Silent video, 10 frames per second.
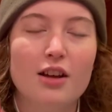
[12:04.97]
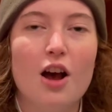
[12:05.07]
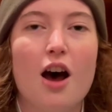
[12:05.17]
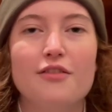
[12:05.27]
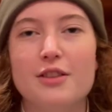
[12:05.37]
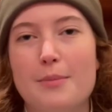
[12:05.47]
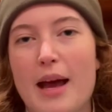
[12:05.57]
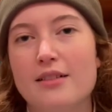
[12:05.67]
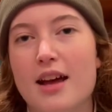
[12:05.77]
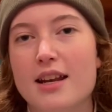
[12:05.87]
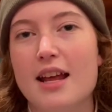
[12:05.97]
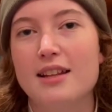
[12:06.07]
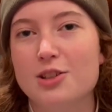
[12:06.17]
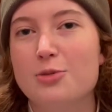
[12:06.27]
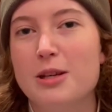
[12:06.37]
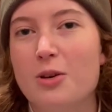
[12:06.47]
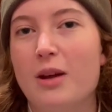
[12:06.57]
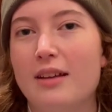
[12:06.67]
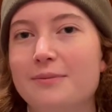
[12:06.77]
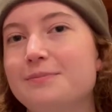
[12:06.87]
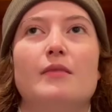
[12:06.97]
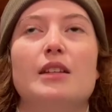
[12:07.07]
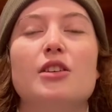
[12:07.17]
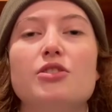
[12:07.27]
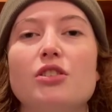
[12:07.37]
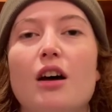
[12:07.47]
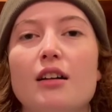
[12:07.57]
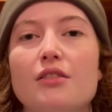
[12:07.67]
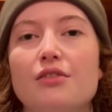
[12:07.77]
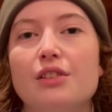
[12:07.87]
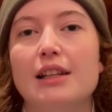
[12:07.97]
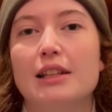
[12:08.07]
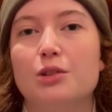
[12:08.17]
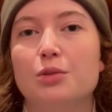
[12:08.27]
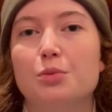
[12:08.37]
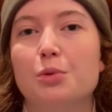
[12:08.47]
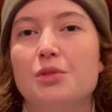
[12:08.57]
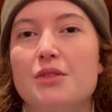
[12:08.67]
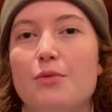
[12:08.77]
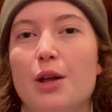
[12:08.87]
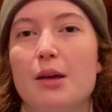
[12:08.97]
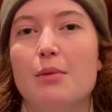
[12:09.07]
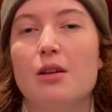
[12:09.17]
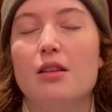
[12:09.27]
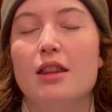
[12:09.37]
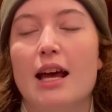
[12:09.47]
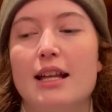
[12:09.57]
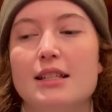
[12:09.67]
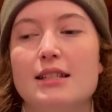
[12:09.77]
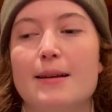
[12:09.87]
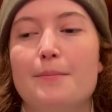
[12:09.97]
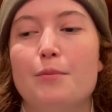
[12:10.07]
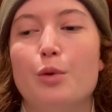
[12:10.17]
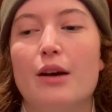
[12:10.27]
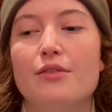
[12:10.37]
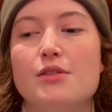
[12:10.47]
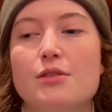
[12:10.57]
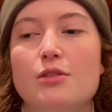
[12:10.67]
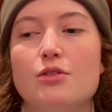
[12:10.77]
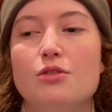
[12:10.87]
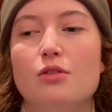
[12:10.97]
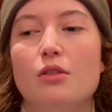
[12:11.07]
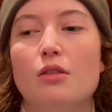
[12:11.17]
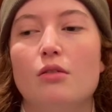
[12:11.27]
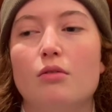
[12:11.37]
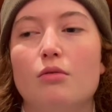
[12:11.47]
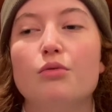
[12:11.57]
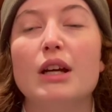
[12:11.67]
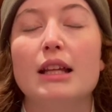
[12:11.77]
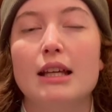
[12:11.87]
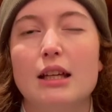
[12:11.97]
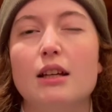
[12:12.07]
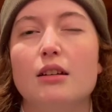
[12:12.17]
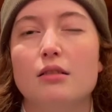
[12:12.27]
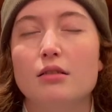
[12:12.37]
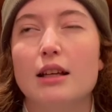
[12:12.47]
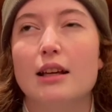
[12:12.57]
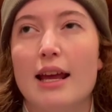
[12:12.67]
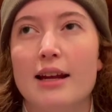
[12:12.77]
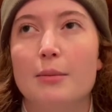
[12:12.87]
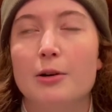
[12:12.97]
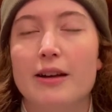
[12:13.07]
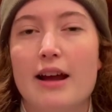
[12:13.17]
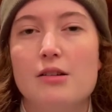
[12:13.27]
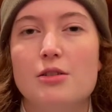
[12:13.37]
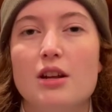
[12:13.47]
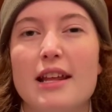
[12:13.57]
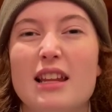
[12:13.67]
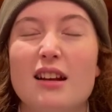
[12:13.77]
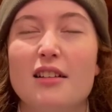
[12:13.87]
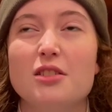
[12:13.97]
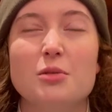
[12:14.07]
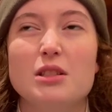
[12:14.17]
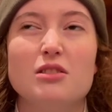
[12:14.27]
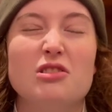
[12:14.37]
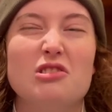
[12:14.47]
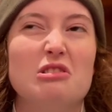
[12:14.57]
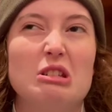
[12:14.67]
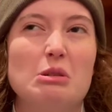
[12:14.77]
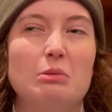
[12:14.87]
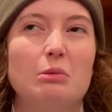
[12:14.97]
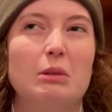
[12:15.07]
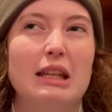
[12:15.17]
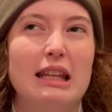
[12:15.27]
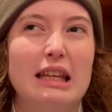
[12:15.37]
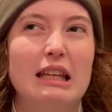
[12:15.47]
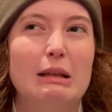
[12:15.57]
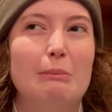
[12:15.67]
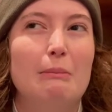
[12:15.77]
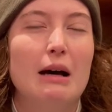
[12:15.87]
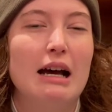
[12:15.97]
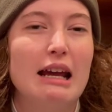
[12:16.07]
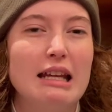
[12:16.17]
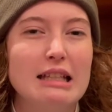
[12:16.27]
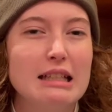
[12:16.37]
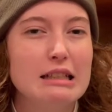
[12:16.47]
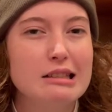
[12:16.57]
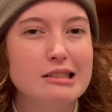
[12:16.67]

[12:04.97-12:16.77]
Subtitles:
of the back line and then you'll be okay. There's a lot of little rules in volleyball that some refs really like hammer down and then other ones just don't really mind.